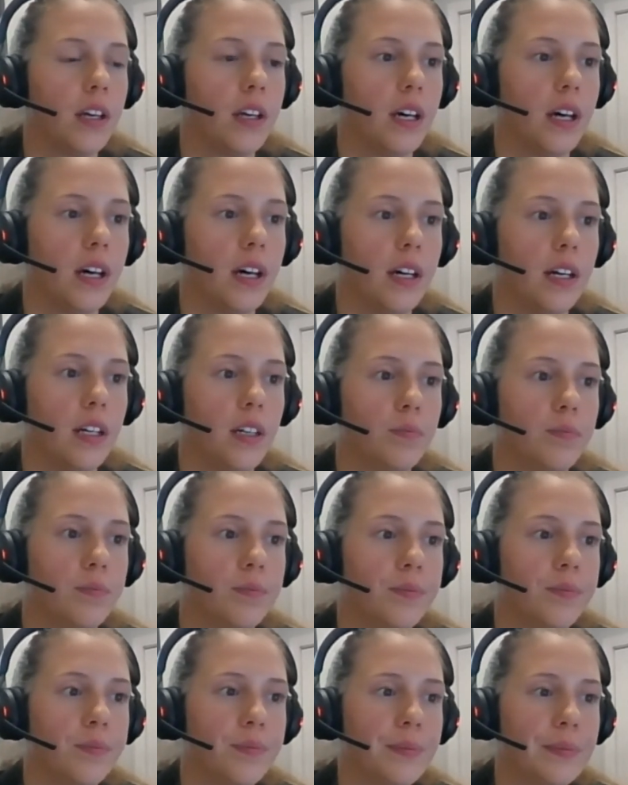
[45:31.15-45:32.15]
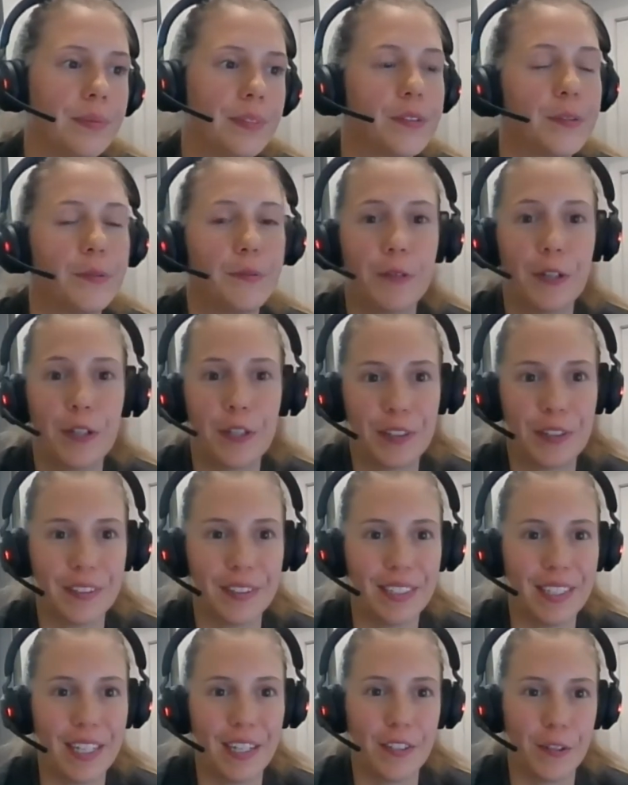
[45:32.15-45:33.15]
Um, so
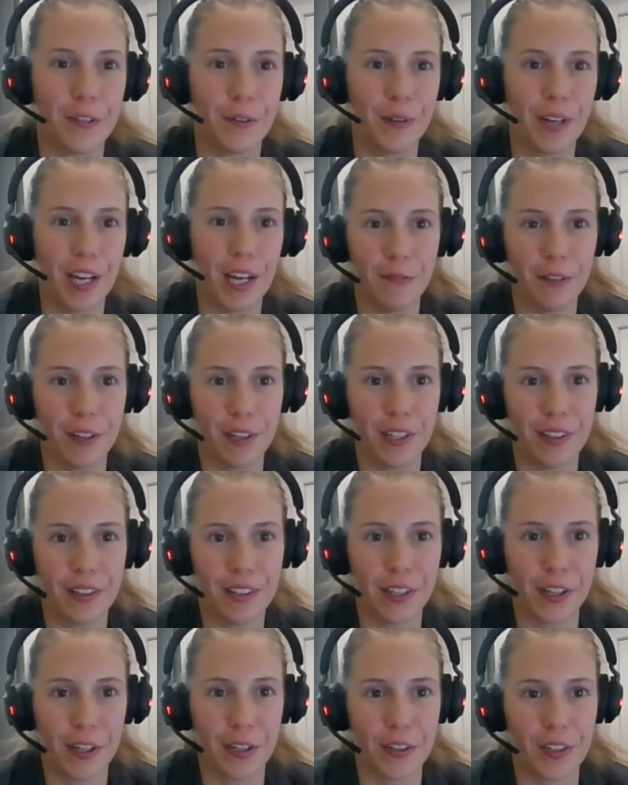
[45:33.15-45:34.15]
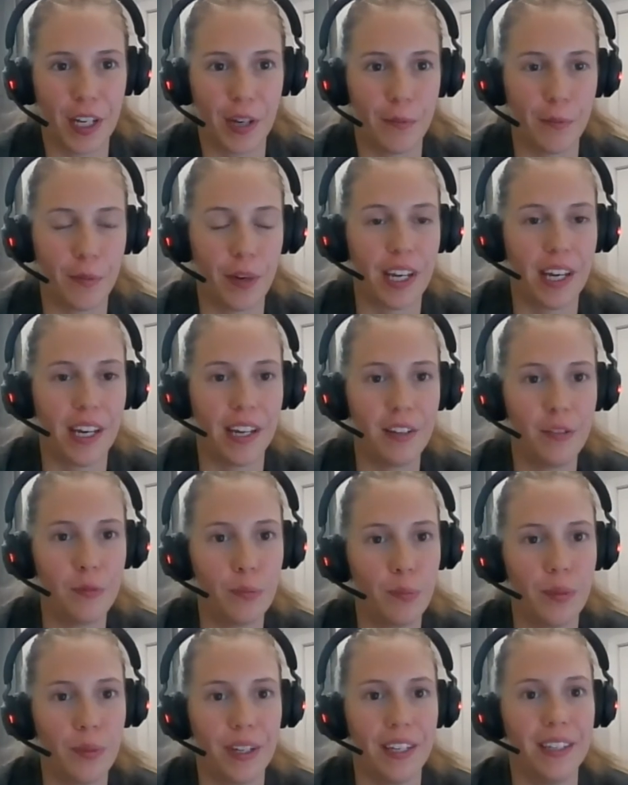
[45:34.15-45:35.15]
unfortunately, I don't have anything on top of my head,
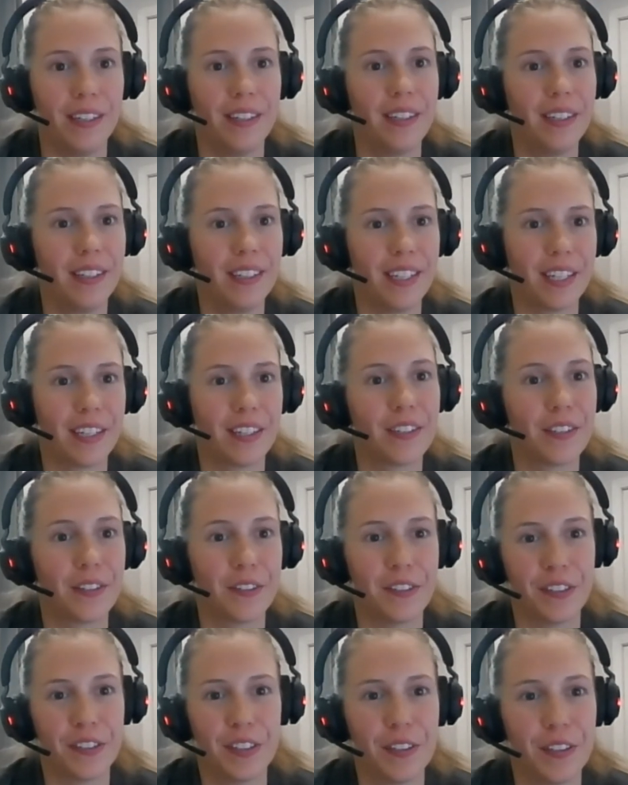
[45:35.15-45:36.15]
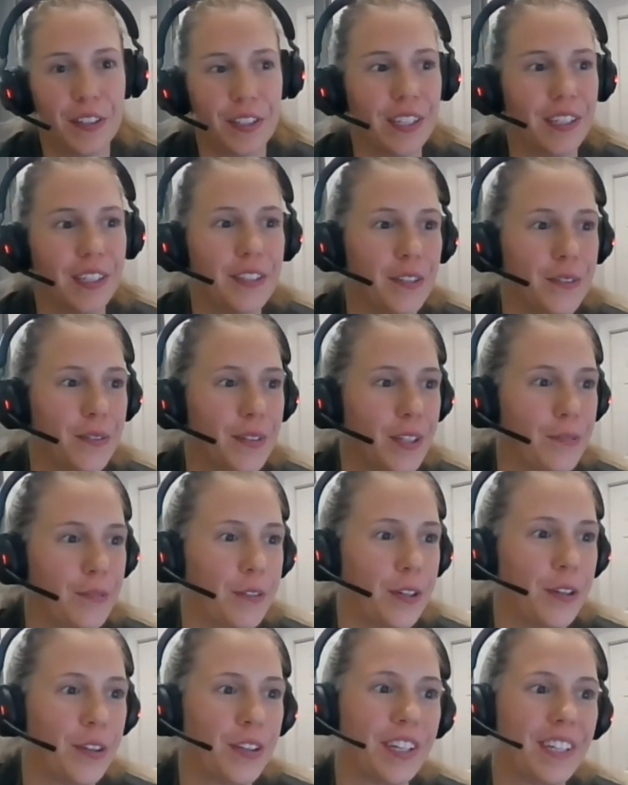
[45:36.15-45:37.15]
but I can certainly look into it
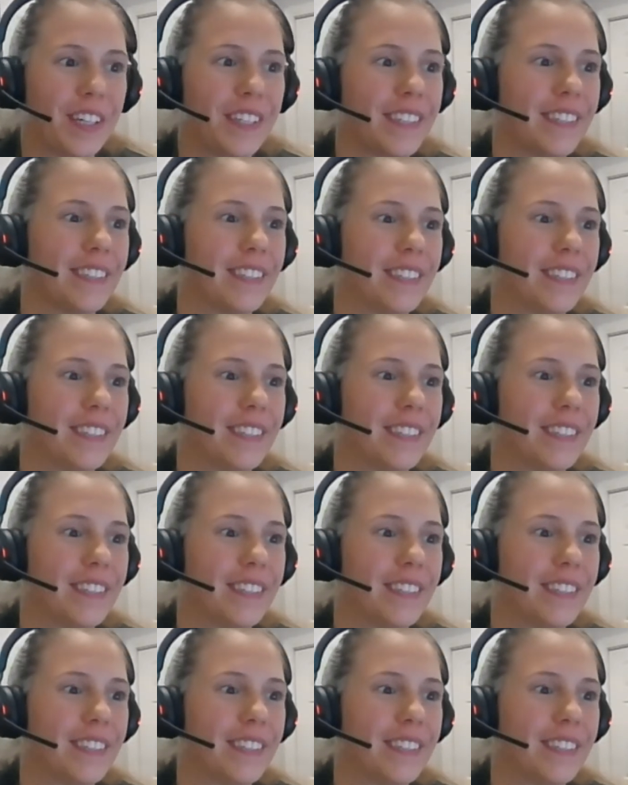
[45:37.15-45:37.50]
further.